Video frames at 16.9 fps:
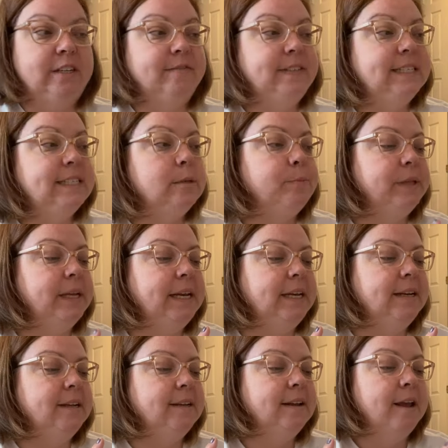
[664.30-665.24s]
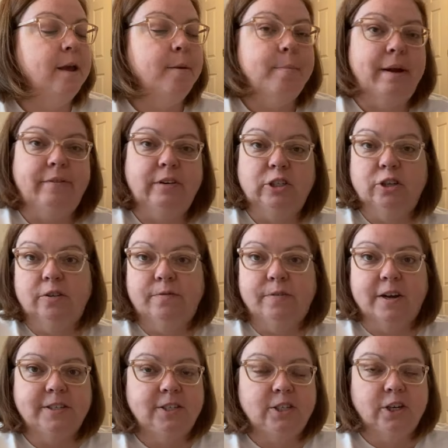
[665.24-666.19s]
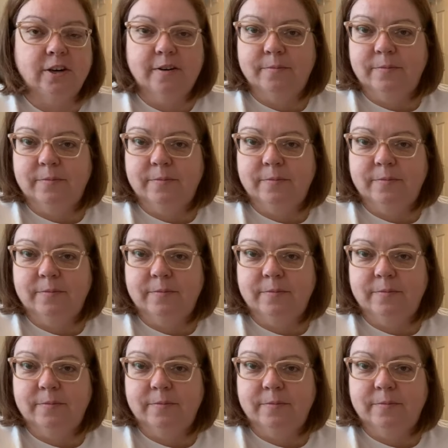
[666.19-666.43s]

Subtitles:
of Discipline by Richard Foster.